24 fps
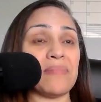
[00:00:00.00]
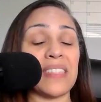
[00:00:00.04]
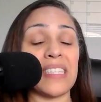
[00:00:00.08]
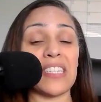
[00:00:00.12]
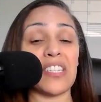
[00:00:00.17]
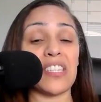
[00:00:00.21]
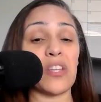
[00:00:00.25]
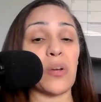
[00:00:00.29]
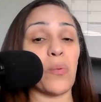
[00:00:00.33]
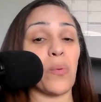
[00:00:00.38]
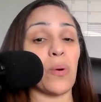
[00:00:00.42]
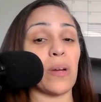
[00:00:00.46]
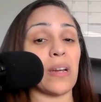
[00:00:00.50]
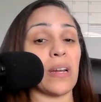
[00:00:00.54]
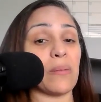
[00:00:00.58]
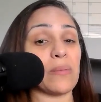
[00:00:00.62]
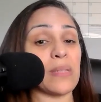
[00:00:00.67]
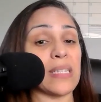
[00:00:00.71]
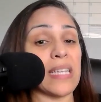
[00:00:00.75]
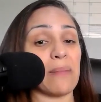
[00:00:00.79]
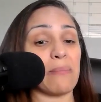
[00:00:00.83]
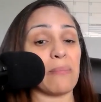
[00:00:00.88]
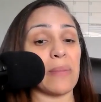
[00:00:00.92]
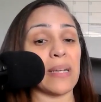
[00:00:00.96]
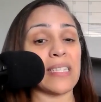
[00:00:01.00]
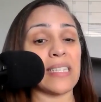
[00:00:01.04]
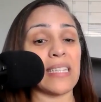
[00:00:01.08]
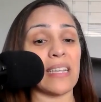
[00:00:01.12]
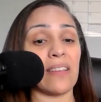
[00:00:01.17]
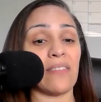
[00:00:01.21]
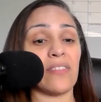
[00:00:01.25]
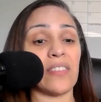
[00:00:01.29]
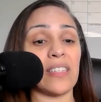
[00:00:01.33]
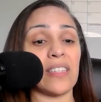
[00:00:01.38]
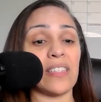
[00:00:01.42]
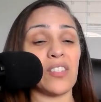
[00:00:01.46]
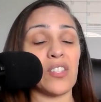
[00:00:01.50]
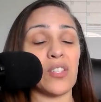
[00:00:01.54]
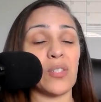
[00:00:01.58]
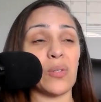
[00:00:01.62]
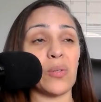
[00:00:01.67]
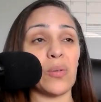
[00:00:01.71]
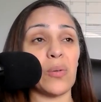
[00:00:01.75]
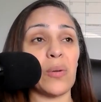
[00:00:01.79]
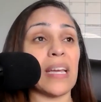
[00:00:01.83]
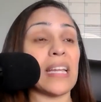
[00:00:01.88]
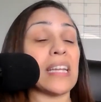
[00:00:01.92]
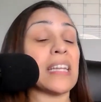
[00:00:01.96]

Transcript: didn't know what I was getting myself into.